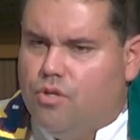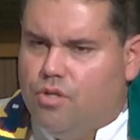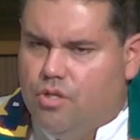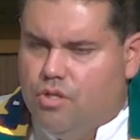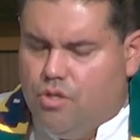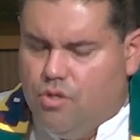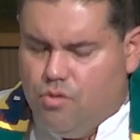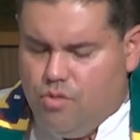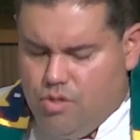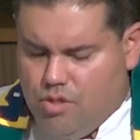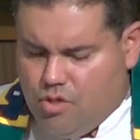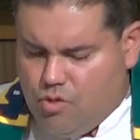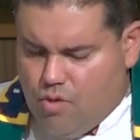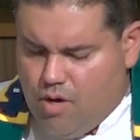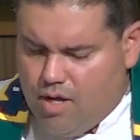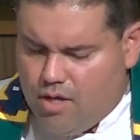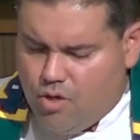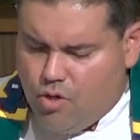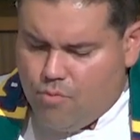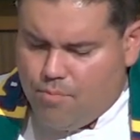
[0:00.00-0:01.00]
You know, you
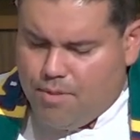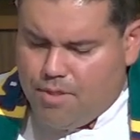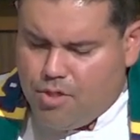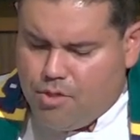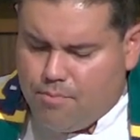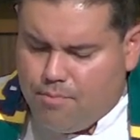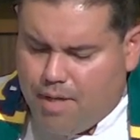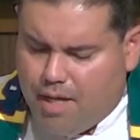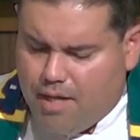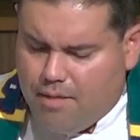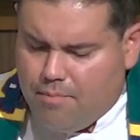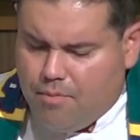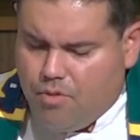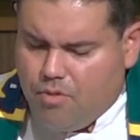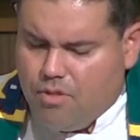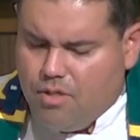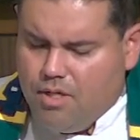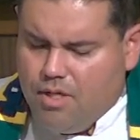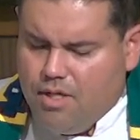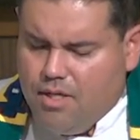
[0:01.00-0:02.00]
crack open your
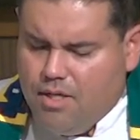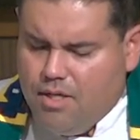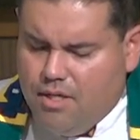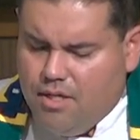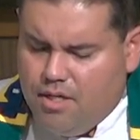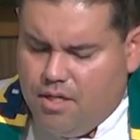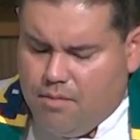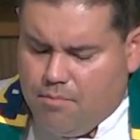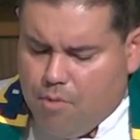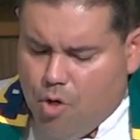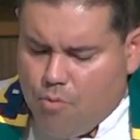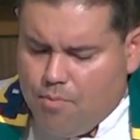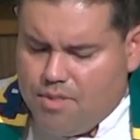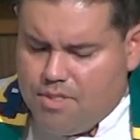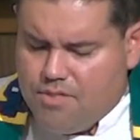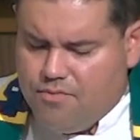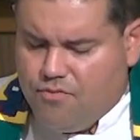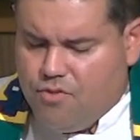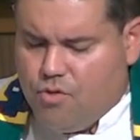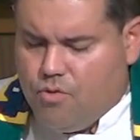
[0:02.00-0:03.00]
Bible in a moment
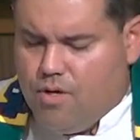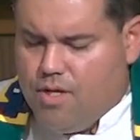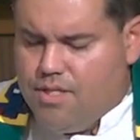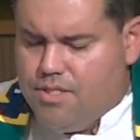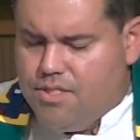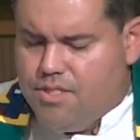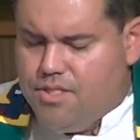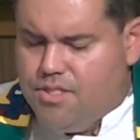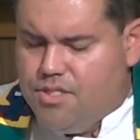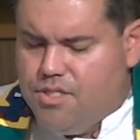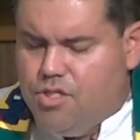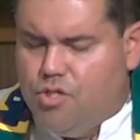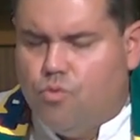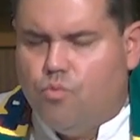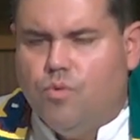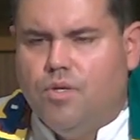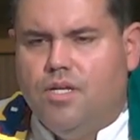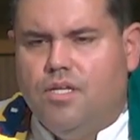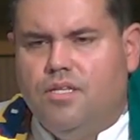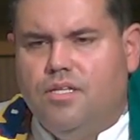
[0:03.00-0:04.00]
of crisis and you
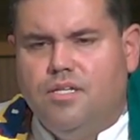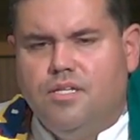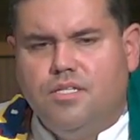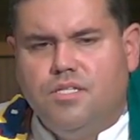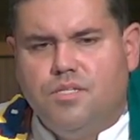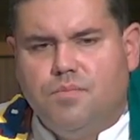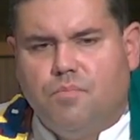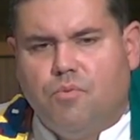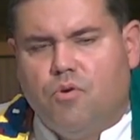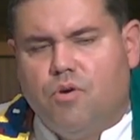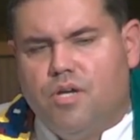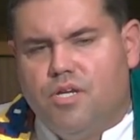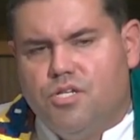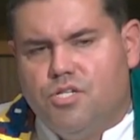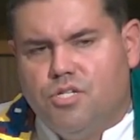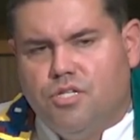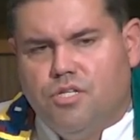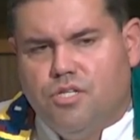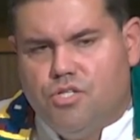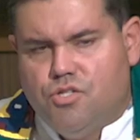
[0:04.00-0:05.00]
read the
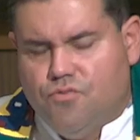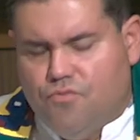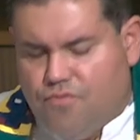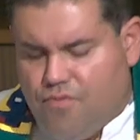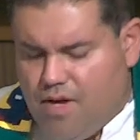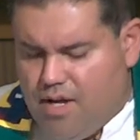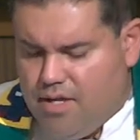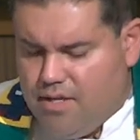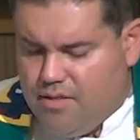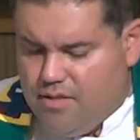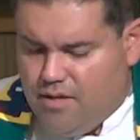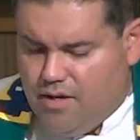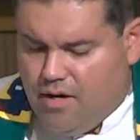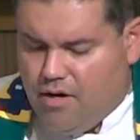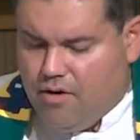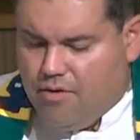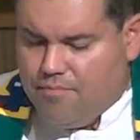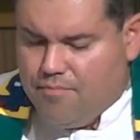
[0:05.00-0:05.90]
inspiration that you find there.